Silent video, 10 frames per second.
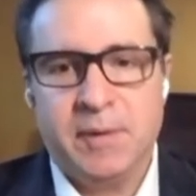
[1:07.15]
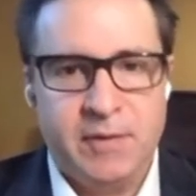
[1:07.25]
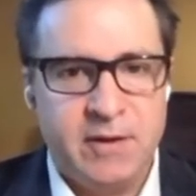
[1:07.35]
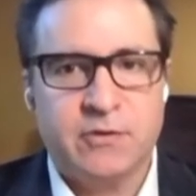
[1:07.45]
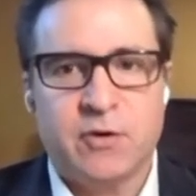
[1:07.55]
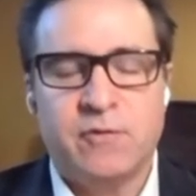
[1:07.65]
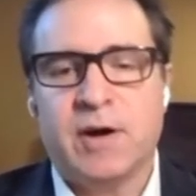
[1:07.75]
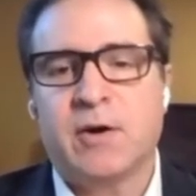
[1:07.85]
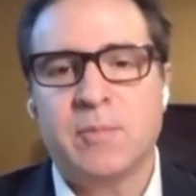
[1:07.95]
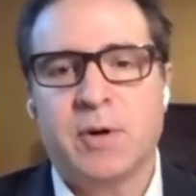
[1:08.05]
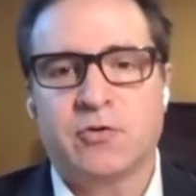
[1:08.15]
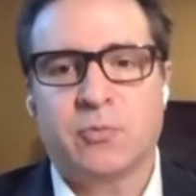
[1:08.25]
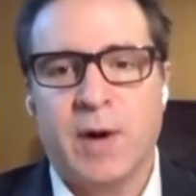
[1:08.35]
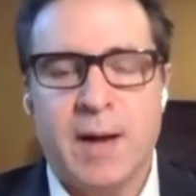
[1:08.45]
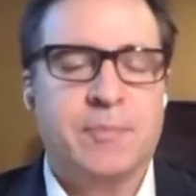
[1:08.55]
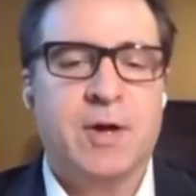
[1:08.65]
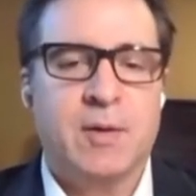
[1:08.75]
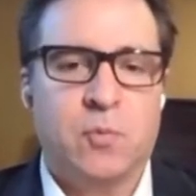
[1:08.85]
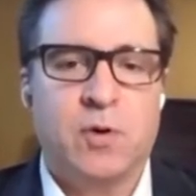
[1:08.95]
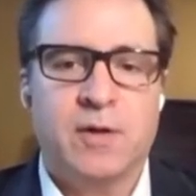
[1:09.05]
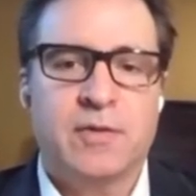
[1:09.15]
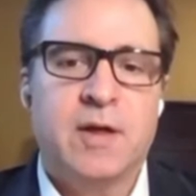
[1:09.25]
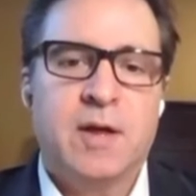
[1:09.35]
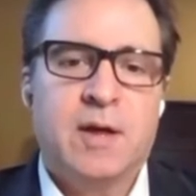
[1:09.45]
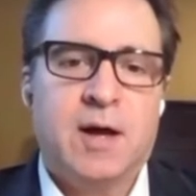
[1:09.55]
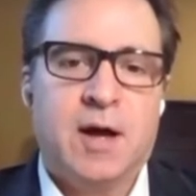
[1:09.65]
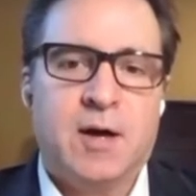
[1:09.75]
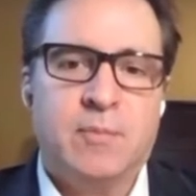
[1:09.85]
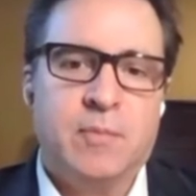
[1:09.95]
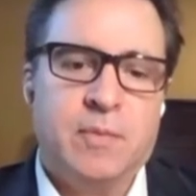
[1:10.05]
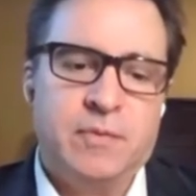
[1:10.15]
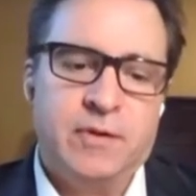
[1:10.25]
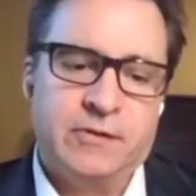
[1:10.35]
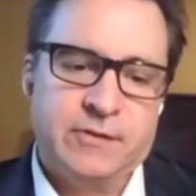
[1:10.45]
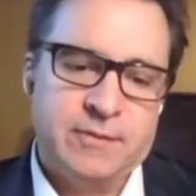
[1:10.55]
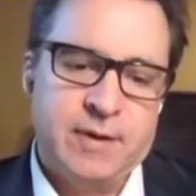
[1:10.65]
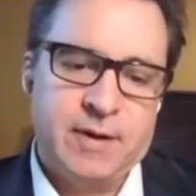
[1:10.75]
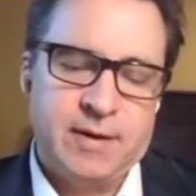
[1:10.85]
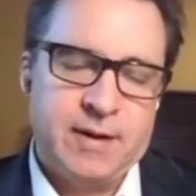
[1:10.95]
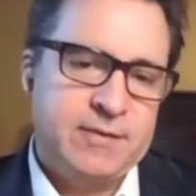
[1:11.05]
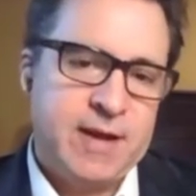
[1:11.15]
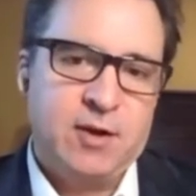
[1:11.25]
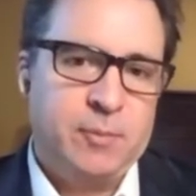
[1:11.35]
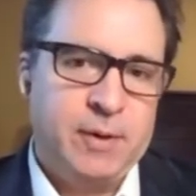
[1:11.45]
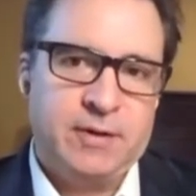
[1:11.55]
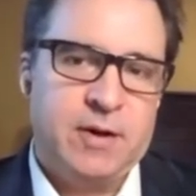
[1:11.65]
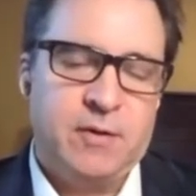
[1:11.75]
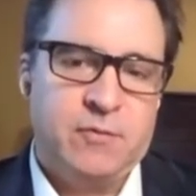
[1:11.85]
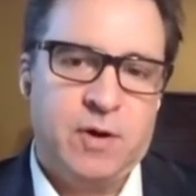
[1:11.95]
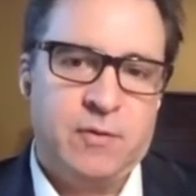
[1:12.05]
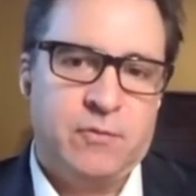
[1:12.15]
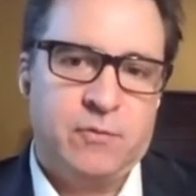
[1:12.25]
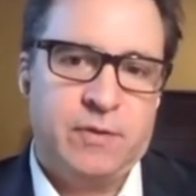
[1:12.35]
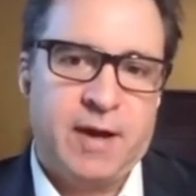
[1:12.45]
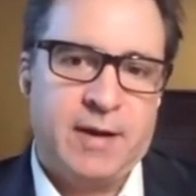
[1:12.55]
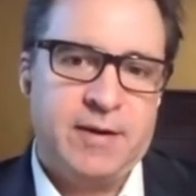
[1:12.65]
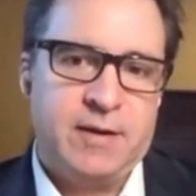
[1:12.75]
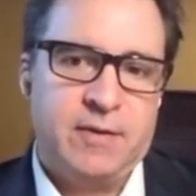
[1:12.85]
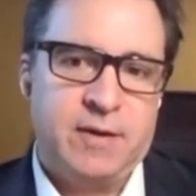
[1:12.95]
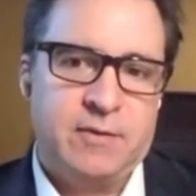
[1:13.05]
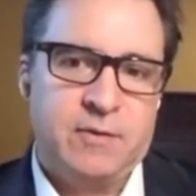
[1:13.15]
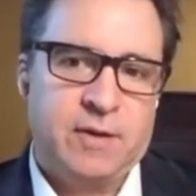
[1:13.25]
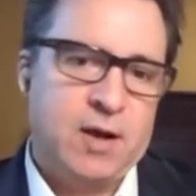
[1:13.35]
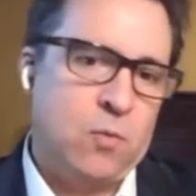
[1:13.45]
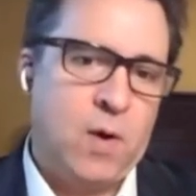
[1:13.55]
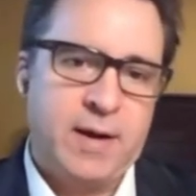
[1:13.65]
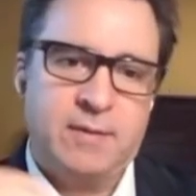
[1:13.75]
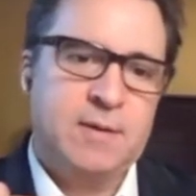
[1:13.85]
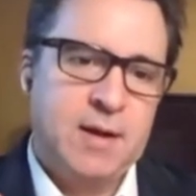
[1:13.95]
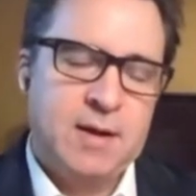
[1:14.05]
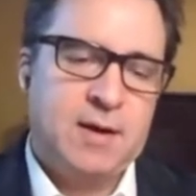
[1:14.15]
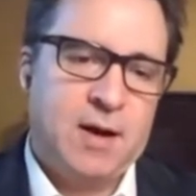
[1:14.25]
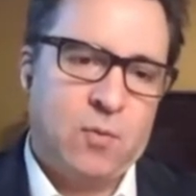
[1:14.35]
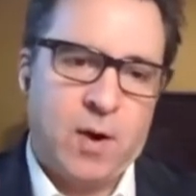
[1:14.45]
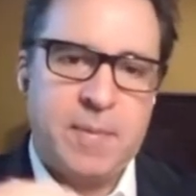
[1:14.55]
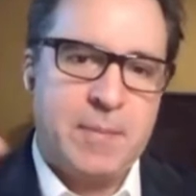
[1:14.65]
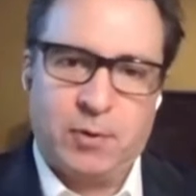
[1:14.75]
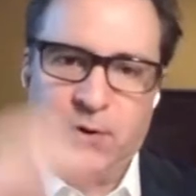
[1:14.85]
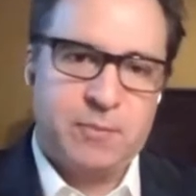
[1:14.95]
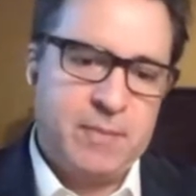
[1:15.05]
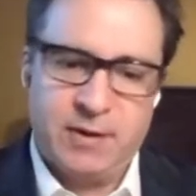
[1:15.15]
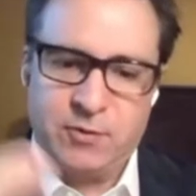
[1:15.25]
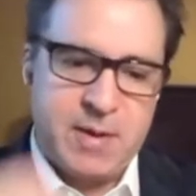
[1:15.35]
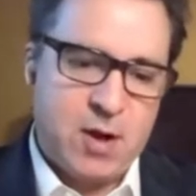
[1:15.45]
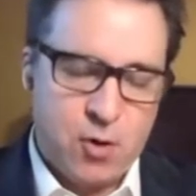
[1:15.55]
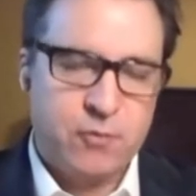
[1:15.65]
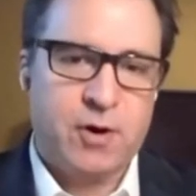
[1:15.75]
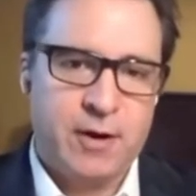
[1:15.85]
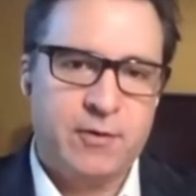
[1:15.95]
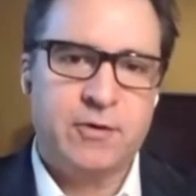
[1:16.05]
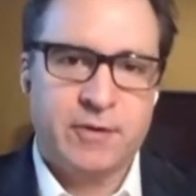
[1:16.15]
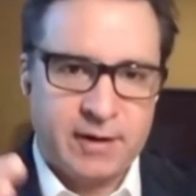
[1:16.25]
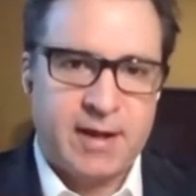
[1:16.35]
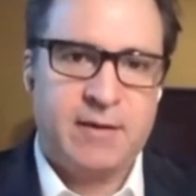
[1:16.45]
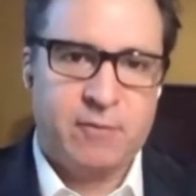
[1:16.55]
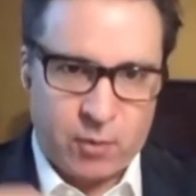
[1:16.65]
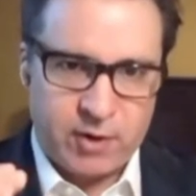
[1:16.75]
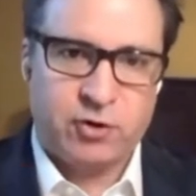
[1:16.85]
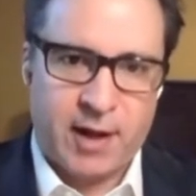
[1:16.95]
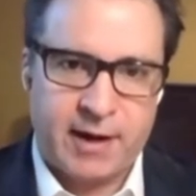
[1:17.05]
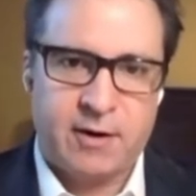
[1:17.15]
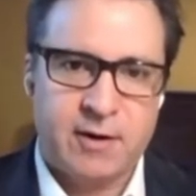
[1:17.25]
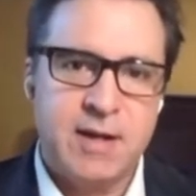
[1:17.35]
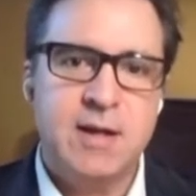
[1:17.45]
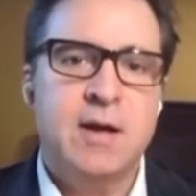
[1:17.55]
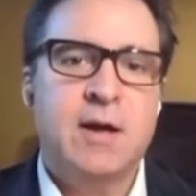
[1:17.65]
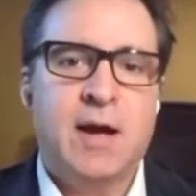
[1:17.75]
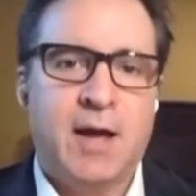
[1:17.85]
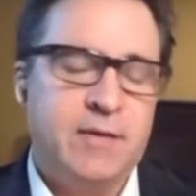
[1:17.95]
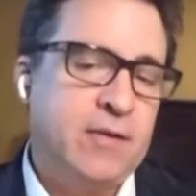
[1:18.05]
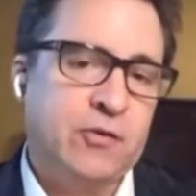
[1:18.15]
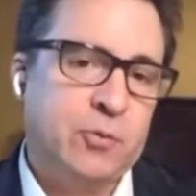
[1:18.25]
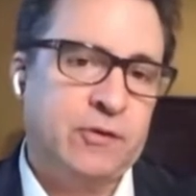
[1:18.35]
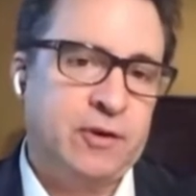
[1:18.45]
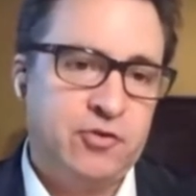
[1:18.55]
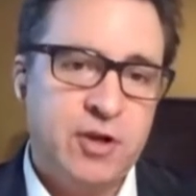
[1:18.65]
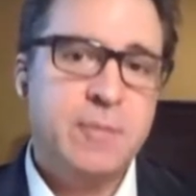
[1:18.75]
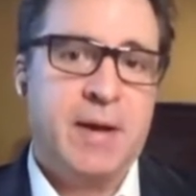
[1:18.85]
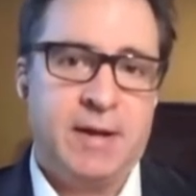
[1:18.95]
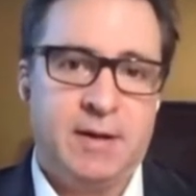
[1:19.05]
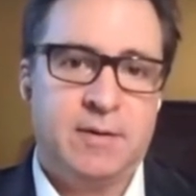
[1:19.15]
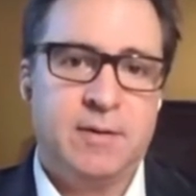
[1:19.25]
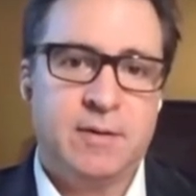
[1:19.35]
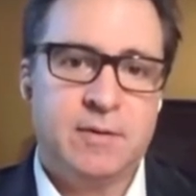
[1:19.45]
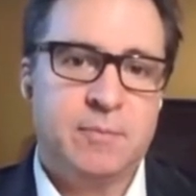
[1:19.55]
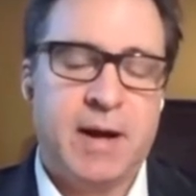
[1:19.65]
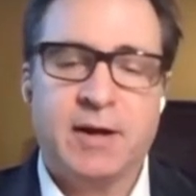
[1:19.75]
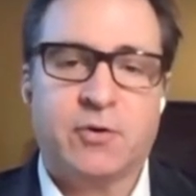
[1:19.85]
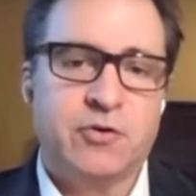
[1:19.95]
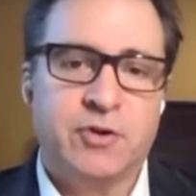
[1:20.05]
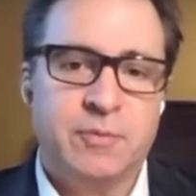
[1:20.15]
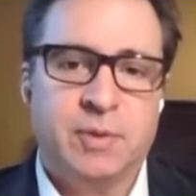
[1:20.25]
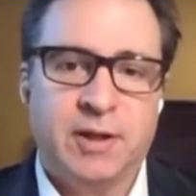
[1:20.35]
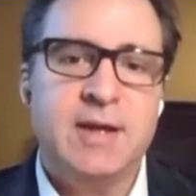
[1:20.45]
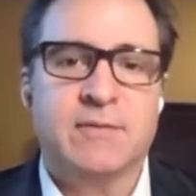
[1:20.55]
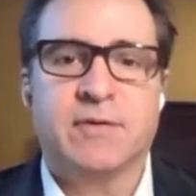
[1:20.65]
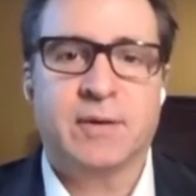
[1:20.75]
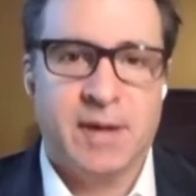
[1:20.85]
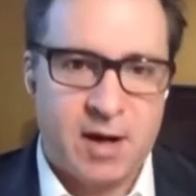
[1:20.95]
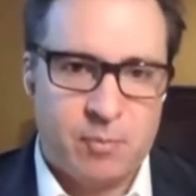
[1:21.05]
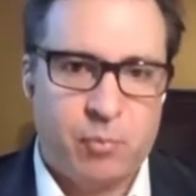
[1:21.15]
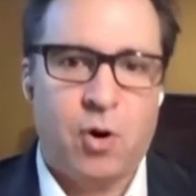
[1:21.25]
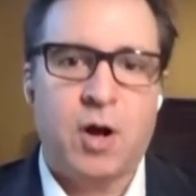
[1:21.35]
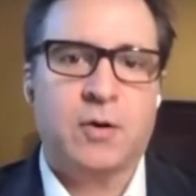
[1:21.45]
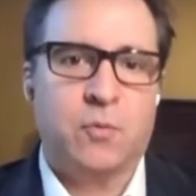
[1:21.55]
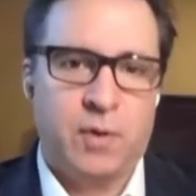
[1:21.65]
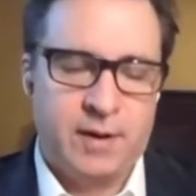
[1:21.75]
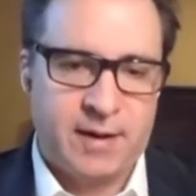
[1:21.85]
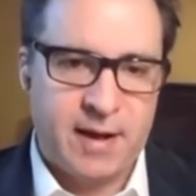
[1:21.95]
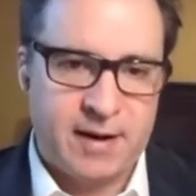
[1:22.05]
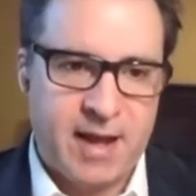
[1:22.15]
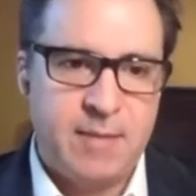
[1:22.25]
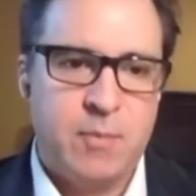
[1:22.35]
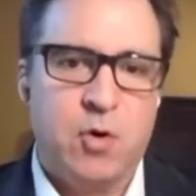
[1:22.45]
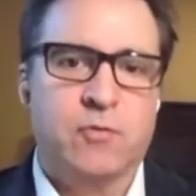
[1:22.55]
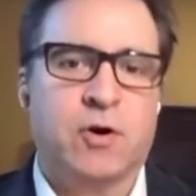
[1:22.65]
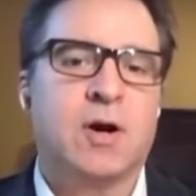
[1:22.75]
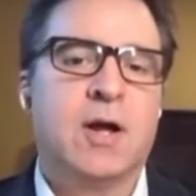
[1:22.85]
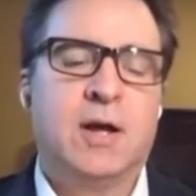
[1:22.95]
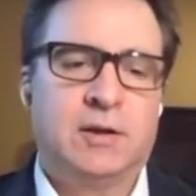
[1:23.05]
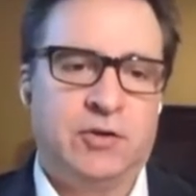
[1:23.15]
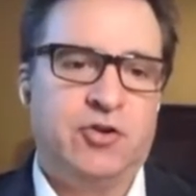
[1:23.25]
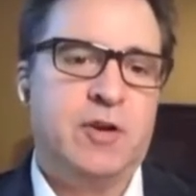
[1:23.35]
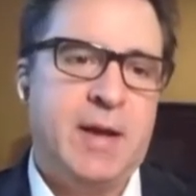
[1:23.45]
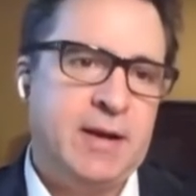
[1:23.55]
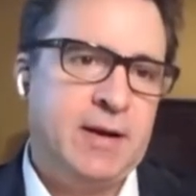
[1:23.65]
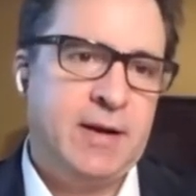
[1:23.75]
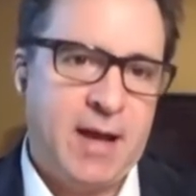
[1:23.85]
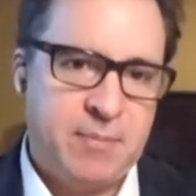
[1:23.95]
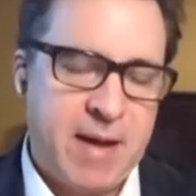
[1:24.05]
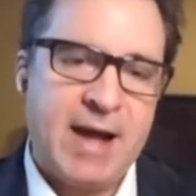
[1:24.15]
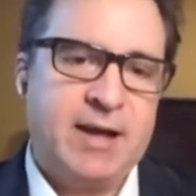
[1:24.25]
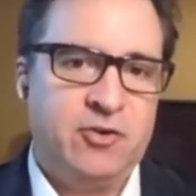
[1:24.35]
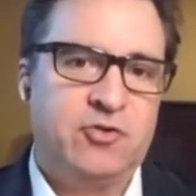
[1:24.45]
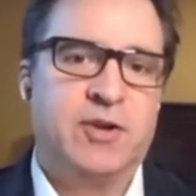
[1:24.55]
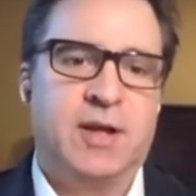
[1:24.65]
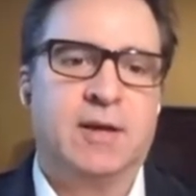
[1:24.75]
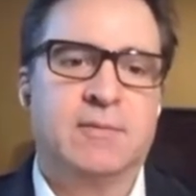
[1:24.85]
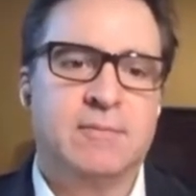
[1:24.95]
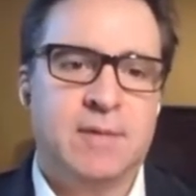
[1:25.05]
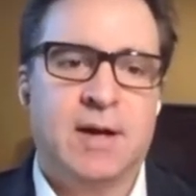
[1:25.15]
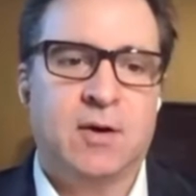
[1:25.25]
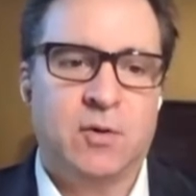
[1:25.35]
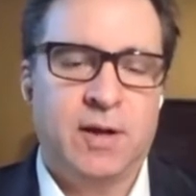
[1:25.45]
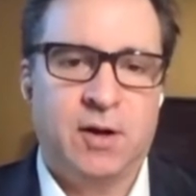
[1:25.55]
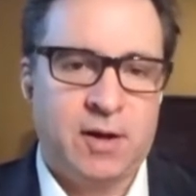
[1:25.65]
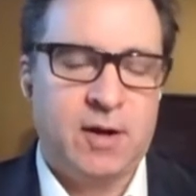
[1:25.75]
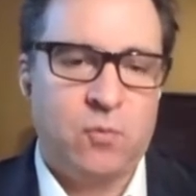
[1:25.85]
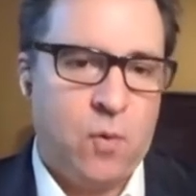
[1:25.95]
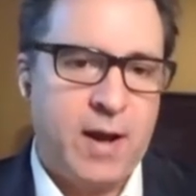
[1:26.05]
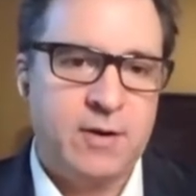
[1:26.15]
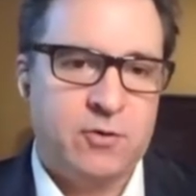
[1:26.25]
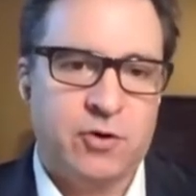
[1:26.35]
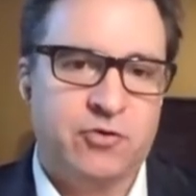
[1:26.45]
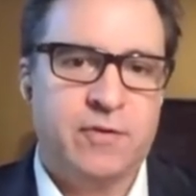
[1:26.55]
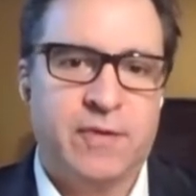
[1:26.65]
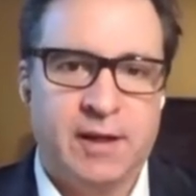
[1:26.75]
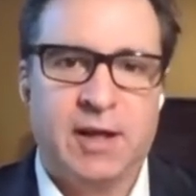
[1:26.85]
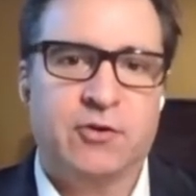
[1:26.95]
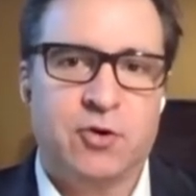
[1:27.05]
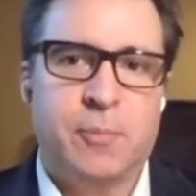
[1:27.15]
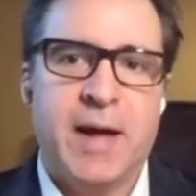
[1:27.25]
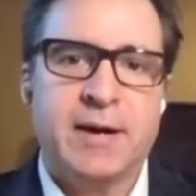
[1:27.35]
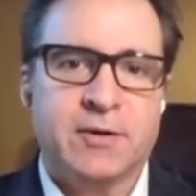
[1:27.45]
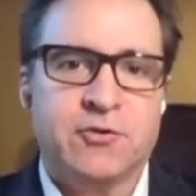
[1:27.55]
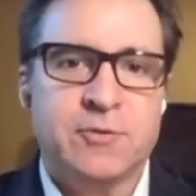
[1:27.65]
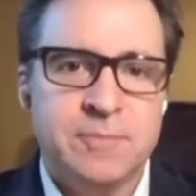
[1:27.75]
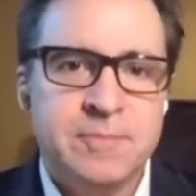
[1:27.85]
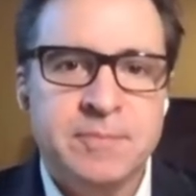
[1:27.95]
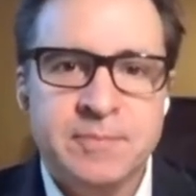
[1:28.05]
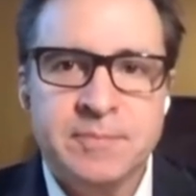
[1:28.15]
I mean, these are very much wrapped up with um, this uh, entanglement of, of the idea that kind of white uh, white people are meant to be over others and kind of a racial hierarchy, and that this was legitimated by Christian belief, and it kind of brought and kind of came over, legitimated and packaged in uh, in a kind of white Christian theological package.